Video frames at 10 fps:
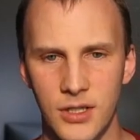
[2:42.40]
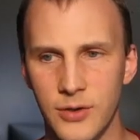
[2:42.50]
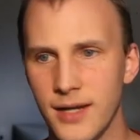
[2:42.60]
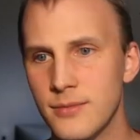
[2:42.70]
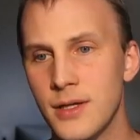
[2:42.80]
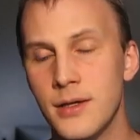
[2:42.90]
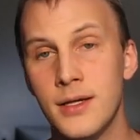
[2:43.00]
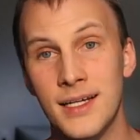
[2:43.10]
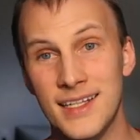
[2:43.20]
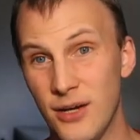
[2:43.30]
Okay,
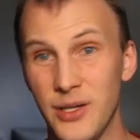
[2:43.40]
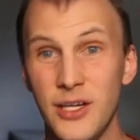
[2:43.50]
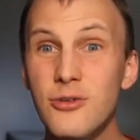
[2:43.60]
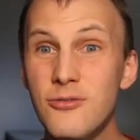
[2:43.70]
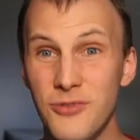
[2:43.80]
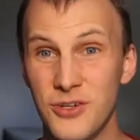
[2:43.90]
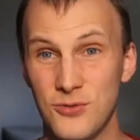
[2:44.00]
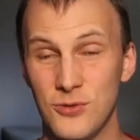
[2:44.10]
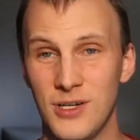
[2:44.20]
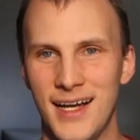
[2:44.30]
now here in
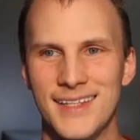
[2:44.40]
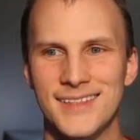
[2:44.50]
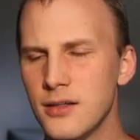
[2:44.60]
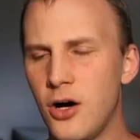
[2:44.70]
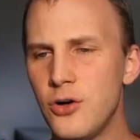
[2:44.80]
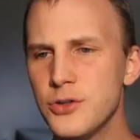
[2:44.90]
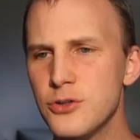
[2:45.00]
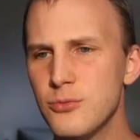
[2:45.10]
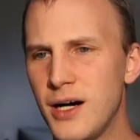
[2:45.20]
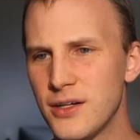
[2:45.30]
Visualize, all
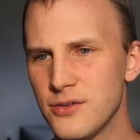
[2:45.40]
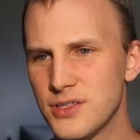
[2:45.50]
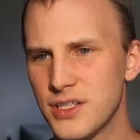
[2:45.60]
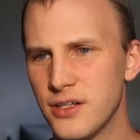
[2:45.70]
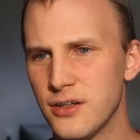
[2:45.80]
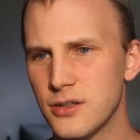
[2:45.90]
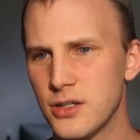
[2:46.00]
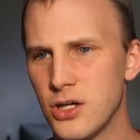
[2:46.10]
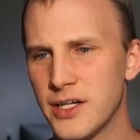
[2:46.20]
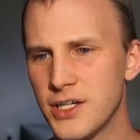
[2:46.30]
your models here
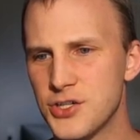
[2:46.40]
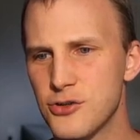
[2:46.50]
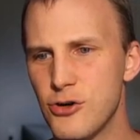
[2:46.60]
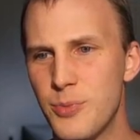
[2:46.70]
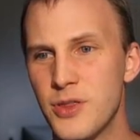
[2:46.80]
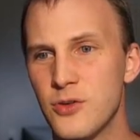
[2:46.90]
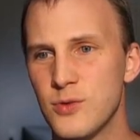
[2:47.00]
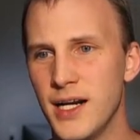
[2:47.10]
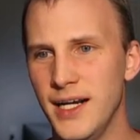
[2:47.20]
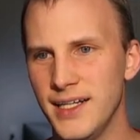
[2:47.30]
are going to show up in the
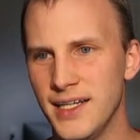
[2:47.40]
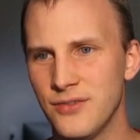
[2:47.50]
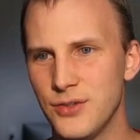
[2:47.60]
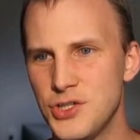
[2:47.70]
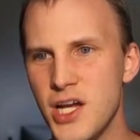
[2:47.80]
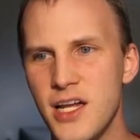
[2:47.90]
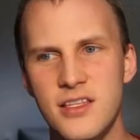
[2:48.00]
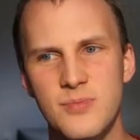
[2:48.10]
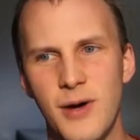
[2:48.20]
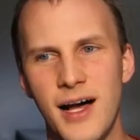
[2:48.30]
right. And if you check
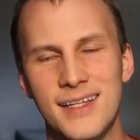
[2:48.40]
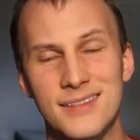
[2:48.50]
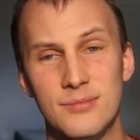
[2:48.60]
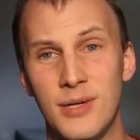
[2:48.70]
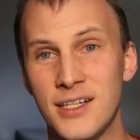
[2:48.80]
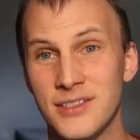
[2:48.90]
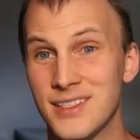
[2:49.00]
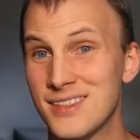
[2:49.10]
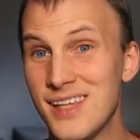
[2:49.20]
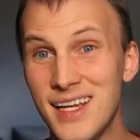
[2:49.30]
this box,
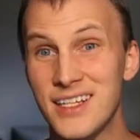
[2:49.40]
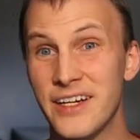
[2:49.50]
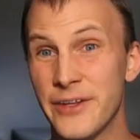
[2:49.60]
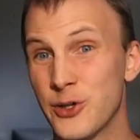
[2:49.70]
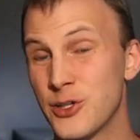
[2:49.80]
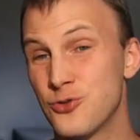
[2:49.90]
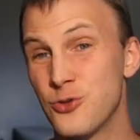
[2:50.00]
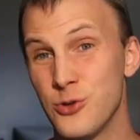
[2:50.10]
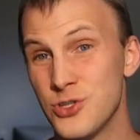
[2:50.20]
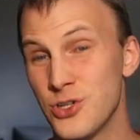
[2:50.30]
models assigned to other
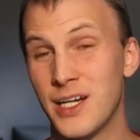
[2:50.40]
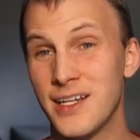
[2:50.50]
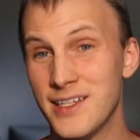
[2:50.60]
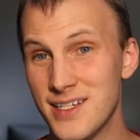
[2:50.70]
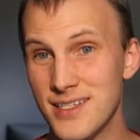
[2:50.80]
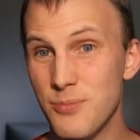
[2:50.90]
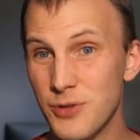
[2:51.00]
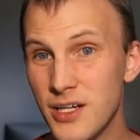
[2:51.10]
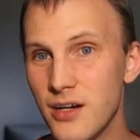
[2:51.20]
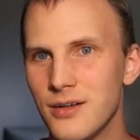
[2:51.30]
controllers are going to
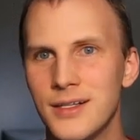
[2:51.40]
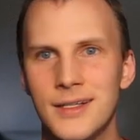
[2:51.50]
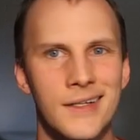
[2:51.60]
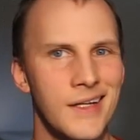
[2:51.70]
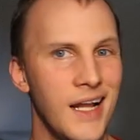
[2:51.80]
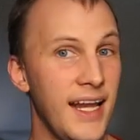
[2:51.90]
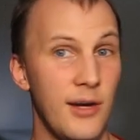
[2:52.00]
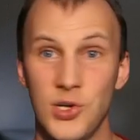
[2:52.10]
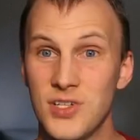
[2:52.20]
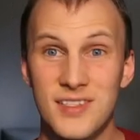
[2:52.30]
disappear.
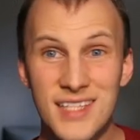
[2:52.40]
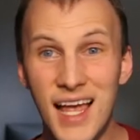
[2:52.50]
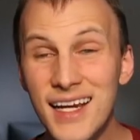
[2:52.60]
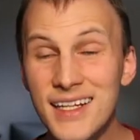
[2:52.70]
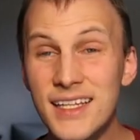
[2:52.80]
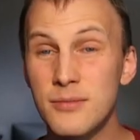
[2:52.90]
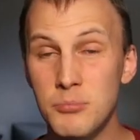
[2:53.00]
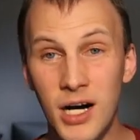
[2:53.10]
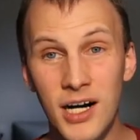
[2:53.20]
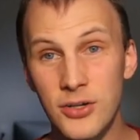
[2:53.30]
Now
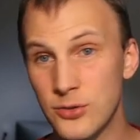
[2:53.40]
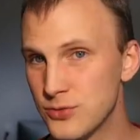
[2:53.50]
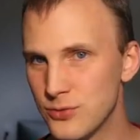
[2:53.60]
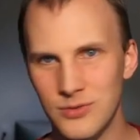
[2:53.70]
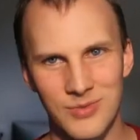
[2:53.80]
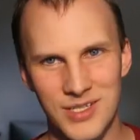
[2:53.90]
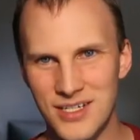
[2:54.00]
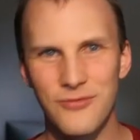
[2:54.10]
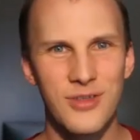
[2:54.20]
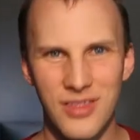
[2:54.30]
assigning models or the
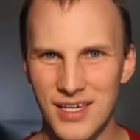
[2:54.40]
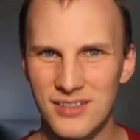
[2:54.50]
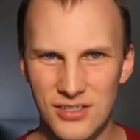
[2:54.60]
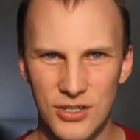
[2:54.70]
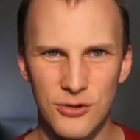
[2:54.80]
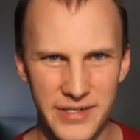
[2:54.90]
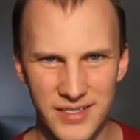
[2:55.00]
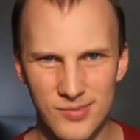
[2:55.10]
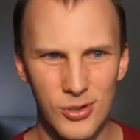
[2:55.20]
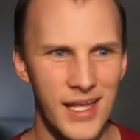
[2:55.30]
different things in your
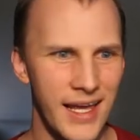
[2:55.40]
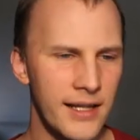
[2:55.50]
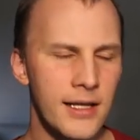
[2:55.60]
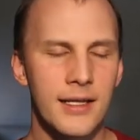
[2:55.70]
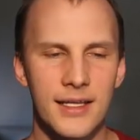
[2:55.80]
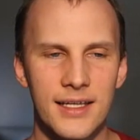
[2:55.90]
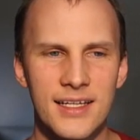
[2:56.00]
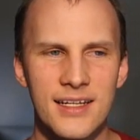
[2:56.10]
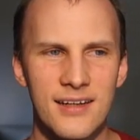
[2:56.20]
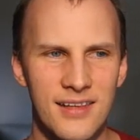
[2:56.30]
display
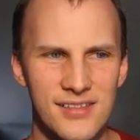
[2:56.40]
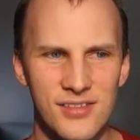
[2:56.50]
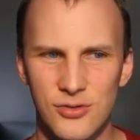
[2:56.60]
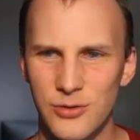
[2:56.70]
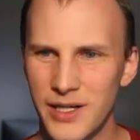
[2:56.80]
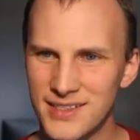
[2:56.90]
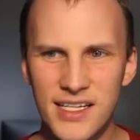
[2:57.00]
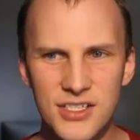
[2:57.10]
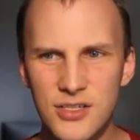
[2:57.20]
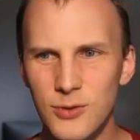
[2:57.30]
in this screen is
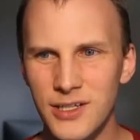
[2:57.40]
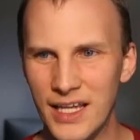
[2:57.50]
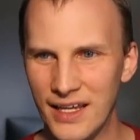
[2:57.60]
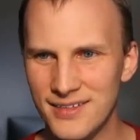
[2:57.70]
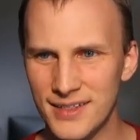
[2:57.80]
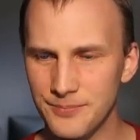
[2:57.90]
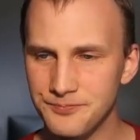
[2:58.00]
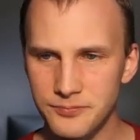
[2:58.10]
actually really easy.